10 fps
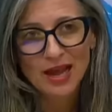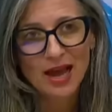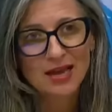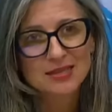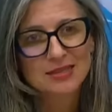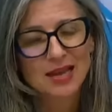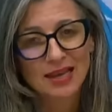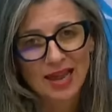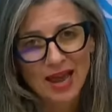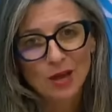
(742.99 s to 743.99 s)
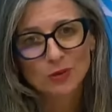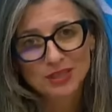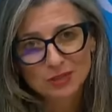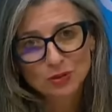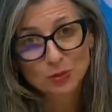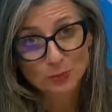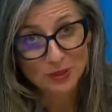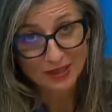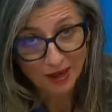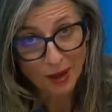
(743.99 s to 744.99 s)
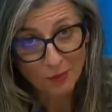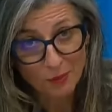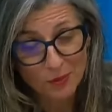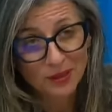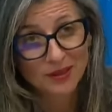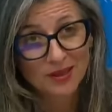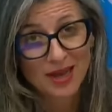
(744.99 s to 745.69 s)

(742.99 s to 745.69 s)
has allowed it to become